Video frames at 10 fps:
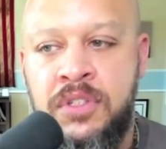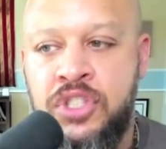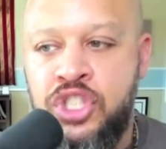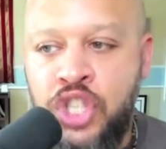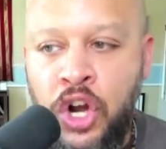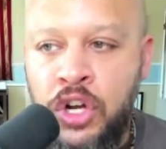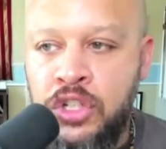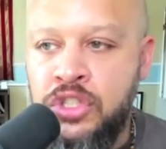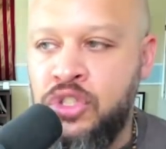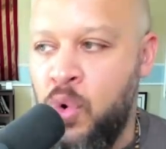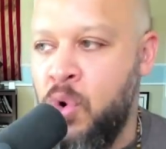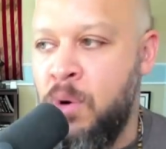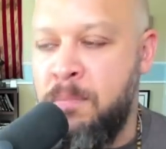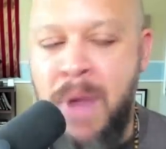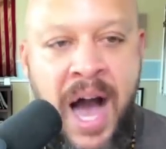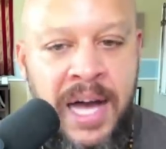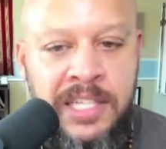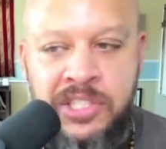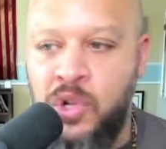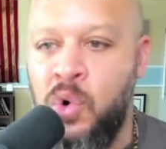church or
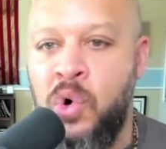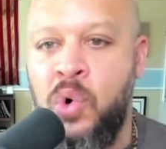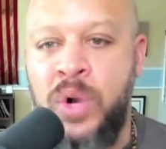mosque or